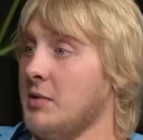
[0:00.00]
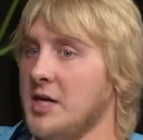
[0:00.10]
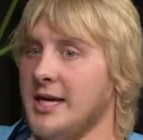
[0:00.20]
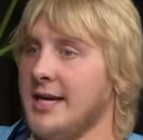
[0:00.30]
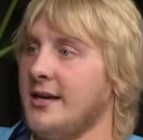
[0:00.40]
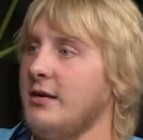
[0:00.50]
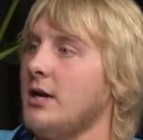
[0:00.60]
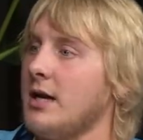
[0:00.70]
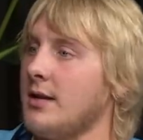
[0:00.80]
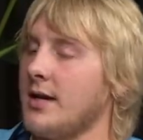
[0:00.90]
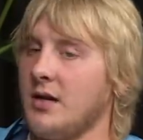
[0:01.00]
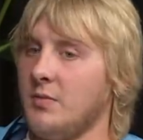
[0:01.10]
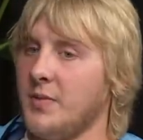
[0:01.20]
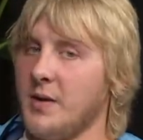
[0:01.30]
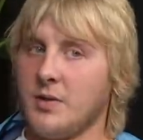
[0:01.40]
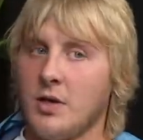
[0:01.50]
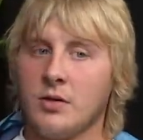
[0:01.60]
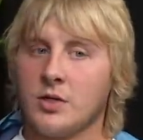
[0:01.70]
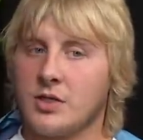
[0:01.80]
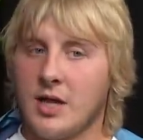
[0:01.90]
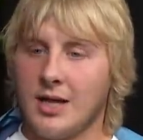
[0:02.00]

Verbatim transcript: You need it. Yeah. And like, people don't understand